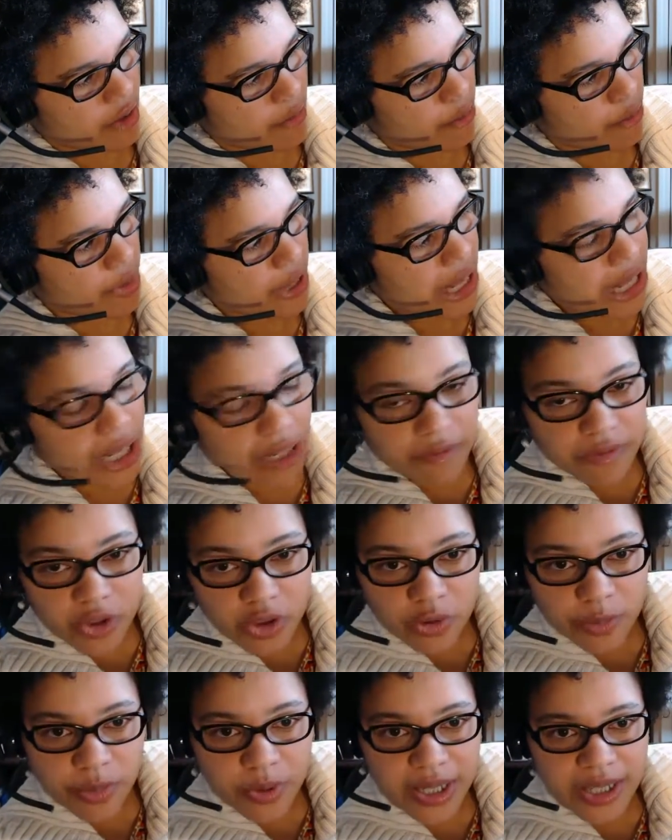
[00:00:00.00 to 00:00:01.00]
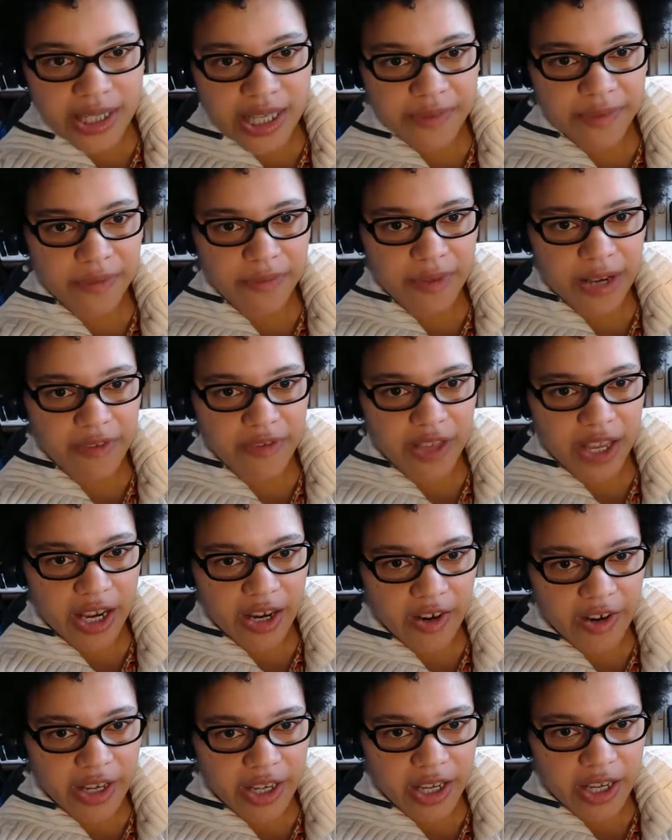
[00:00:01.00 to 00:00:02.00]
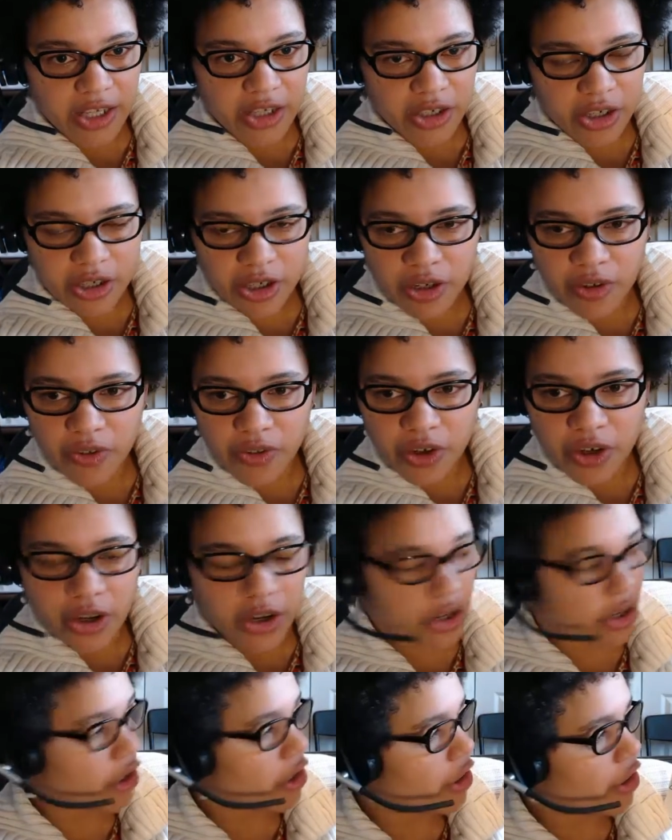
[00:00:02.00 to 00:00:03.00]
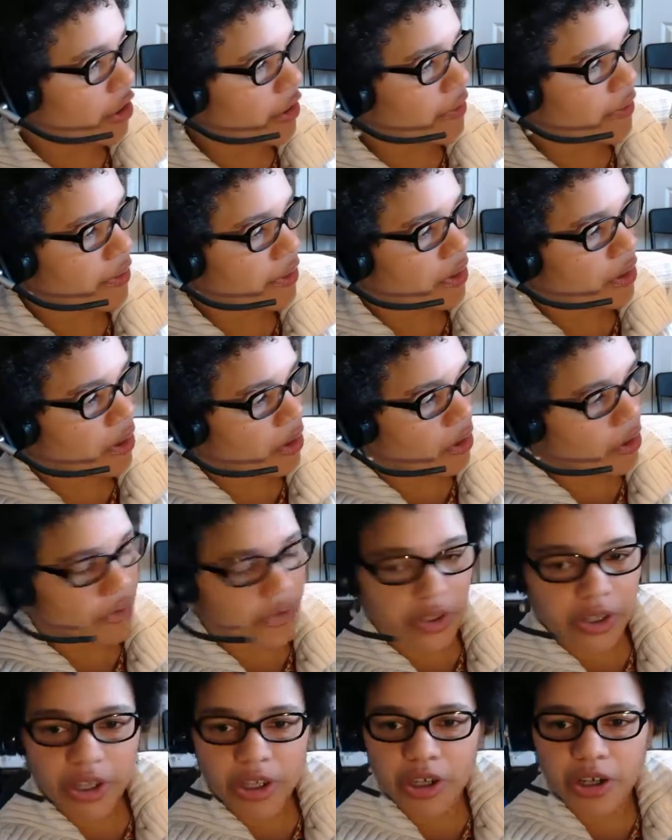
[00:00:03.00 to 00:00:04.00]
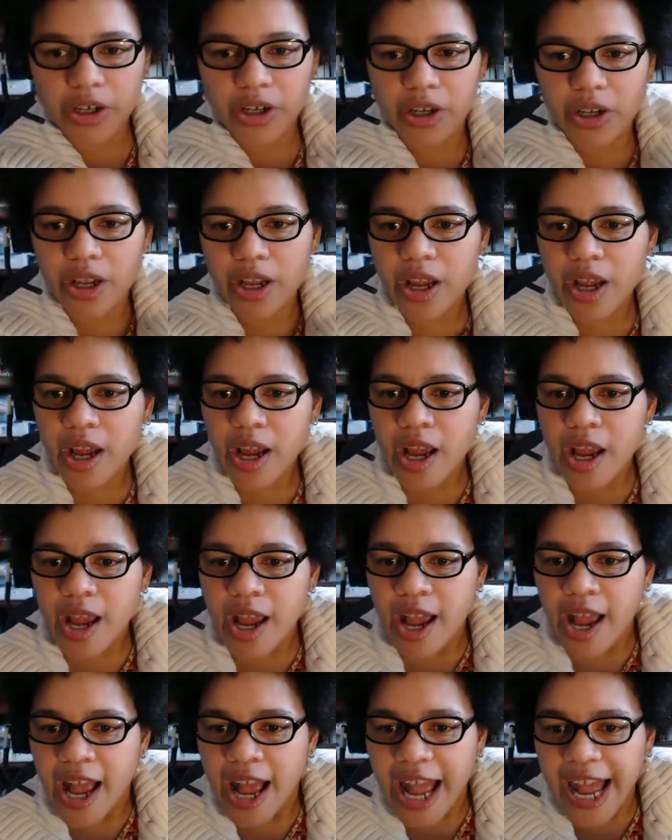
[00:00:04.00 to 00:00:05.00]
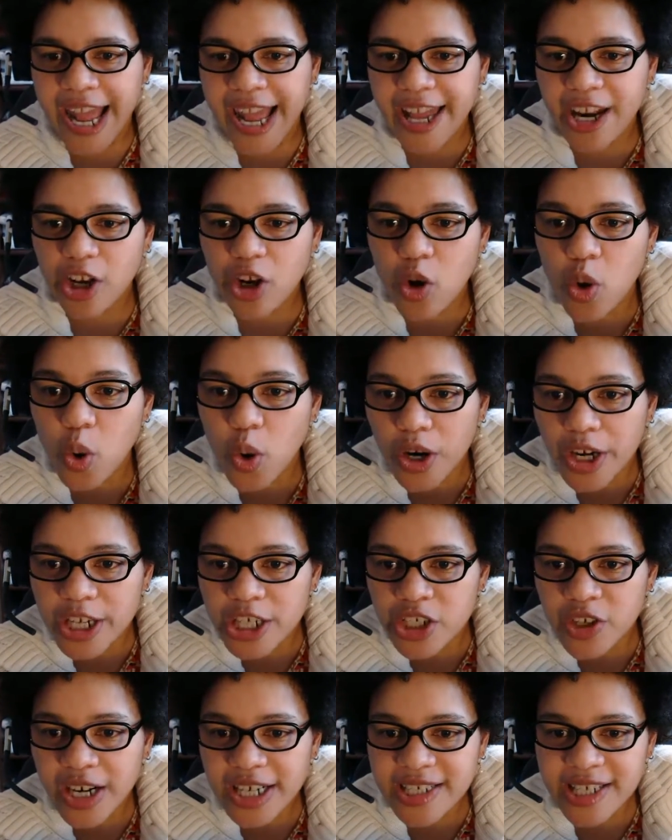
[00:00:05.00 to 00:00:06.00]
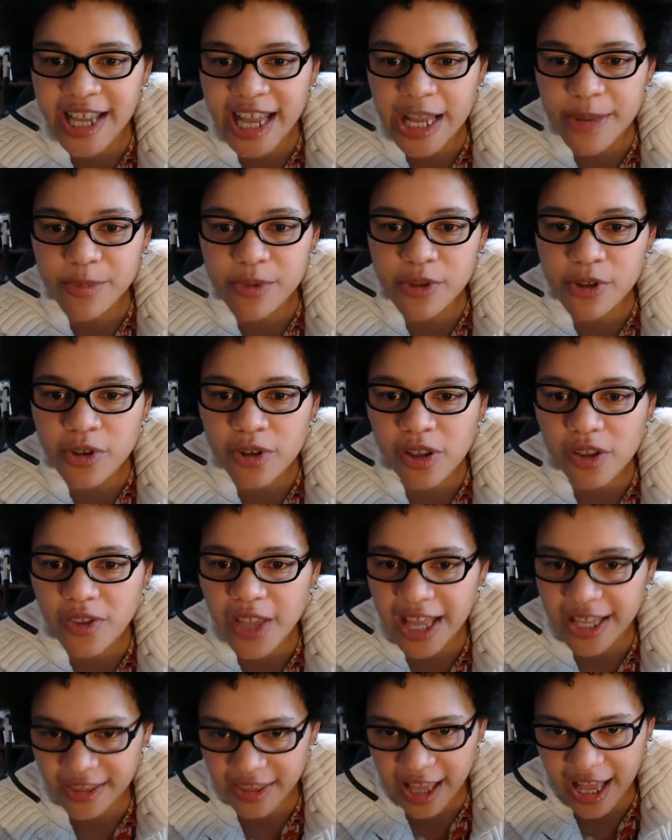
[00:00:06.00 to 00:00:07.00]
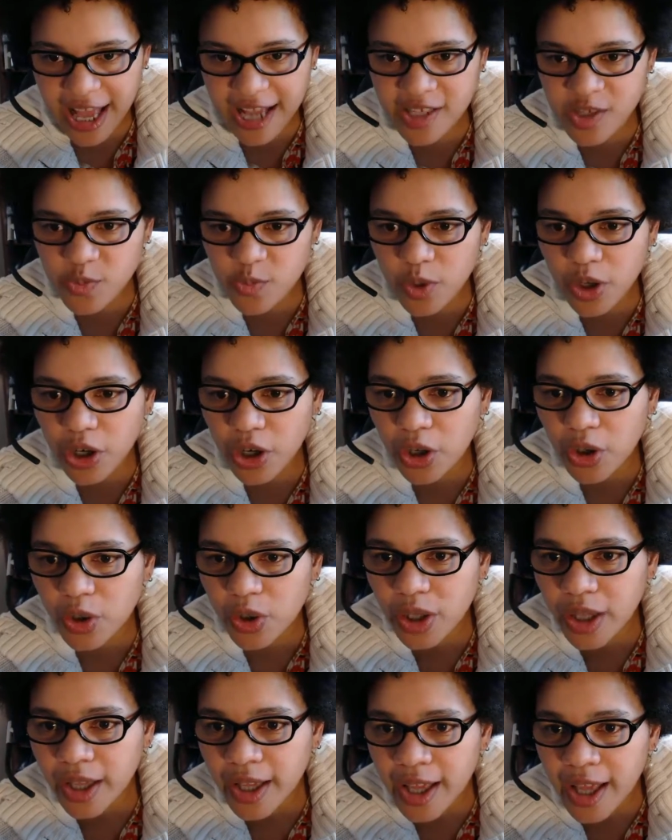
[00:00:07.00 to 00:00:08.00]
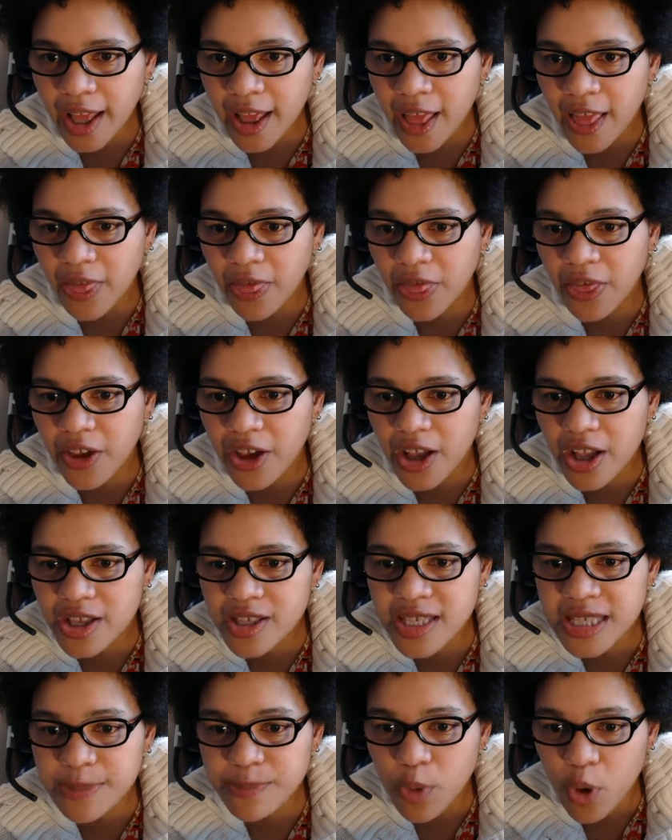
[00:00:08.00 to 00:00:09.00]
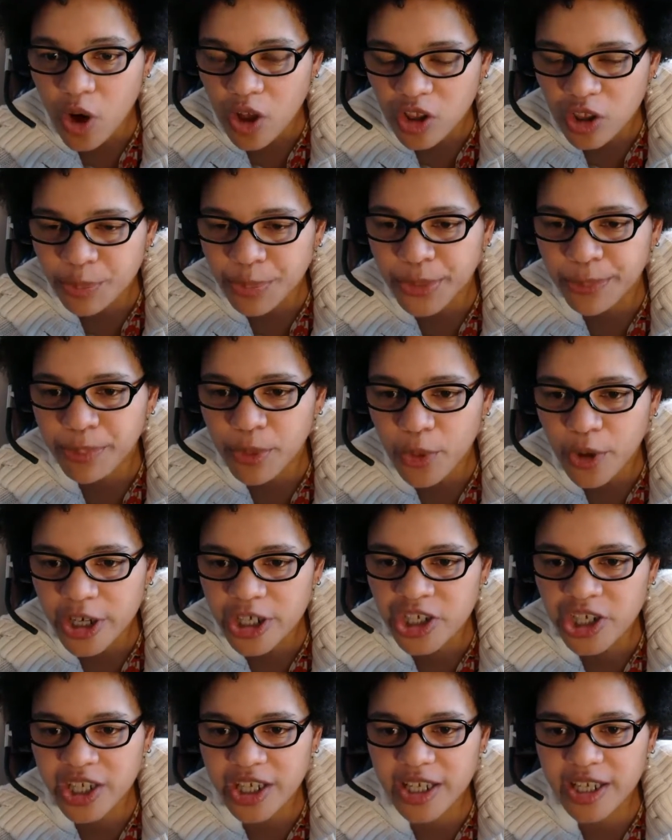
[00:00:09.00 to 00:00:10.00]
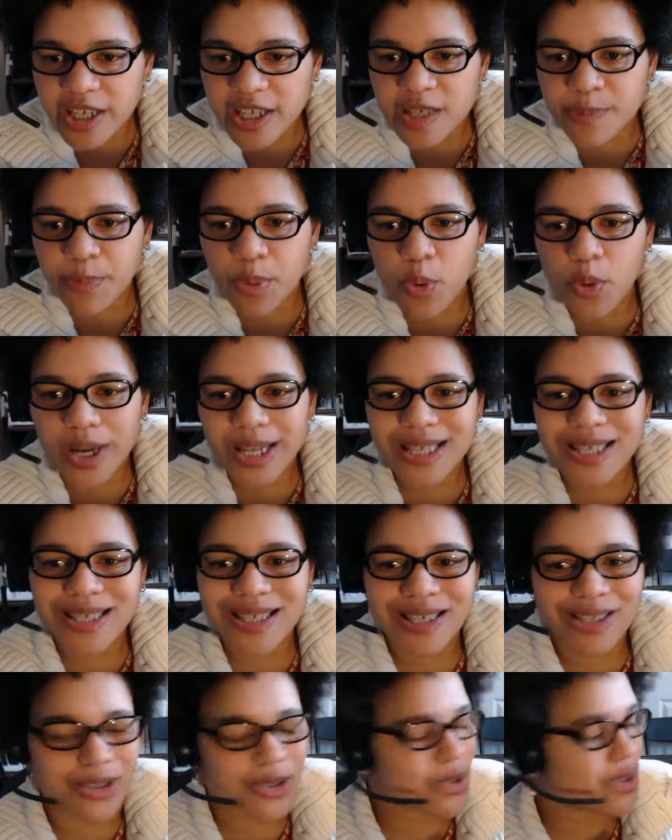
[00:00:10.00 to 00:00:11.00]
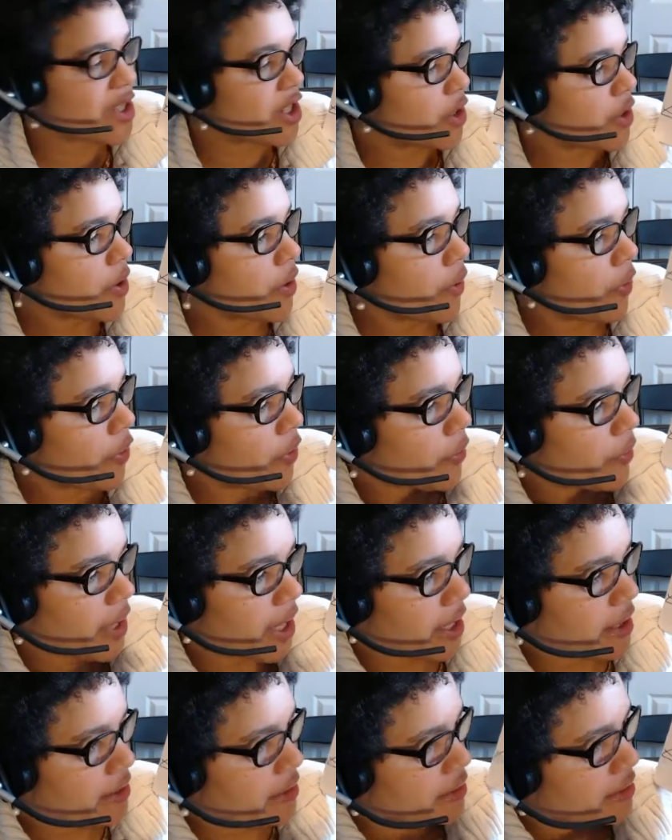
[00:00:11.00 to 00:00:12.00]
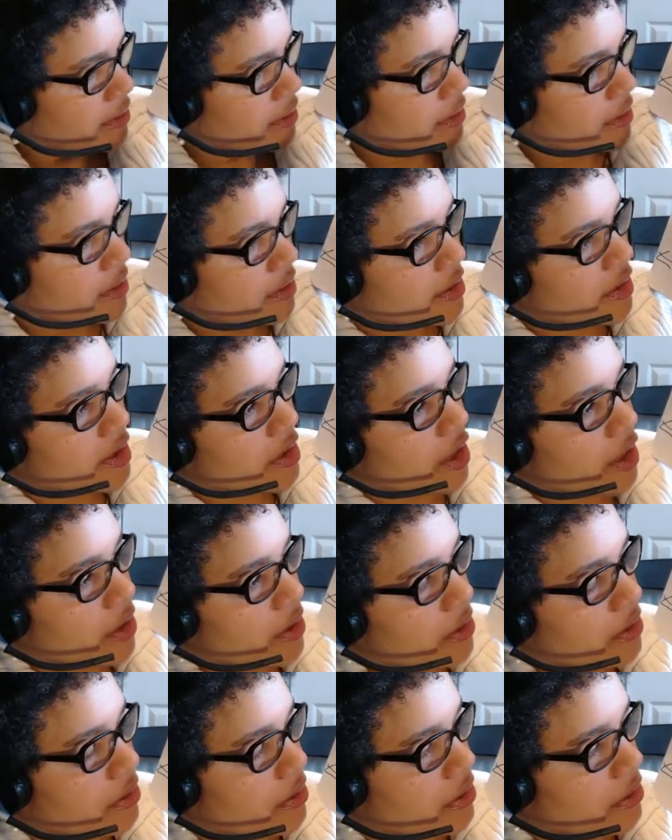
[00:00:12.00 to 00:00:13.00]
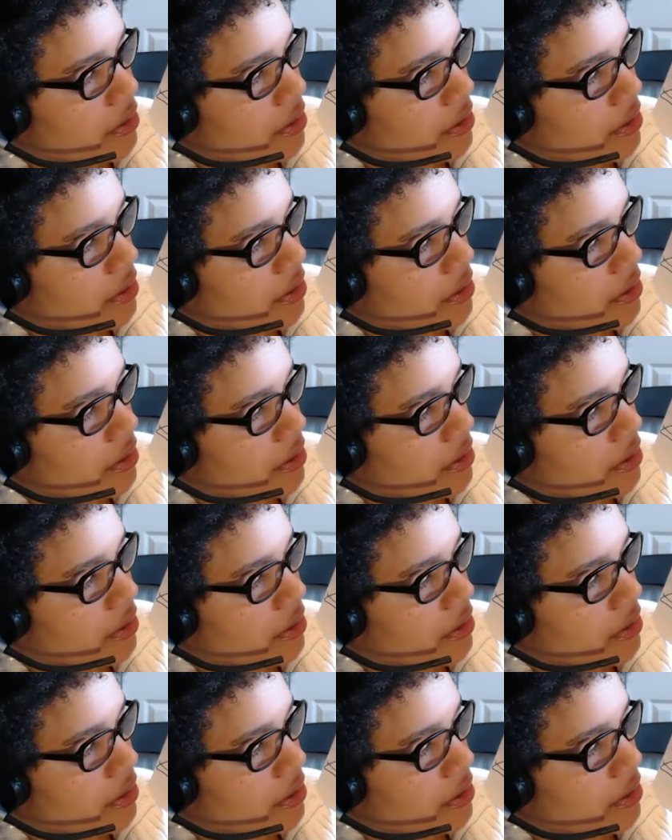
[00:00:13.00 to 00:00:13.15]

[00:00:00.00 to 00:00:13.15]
above 2.75, the area under the curve over here. And according to our table, that last row, the smaller proportion is 0.003. So